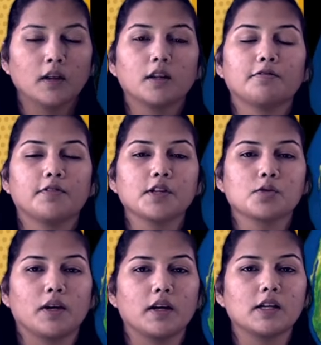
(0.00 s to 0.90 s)
The
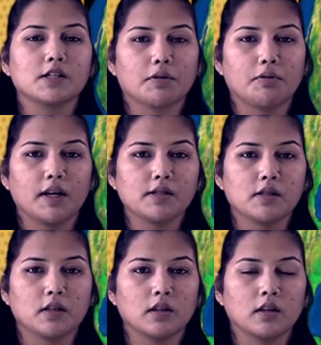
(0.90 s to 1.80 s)
first one is the
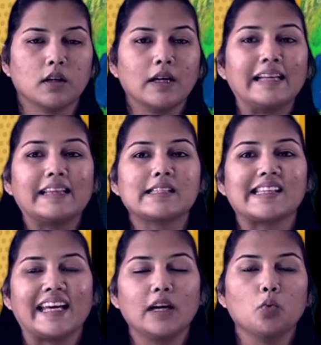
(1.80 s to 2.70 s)
crust, the
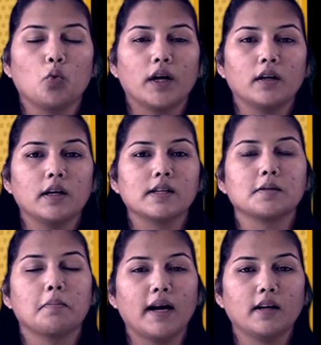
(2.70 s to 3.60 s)
second one is
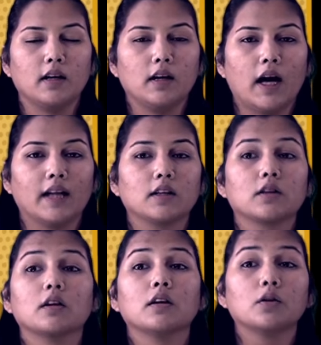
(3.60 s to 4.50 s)
the mantle, and
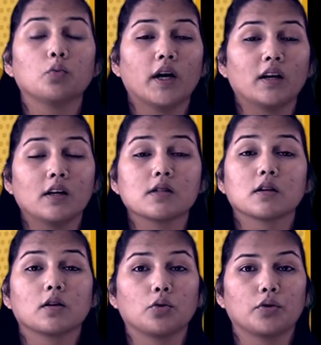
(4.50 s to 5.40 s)
the third one is the
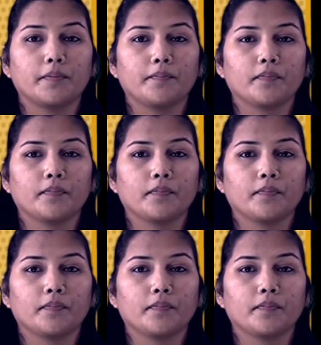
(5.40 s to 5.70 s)
core.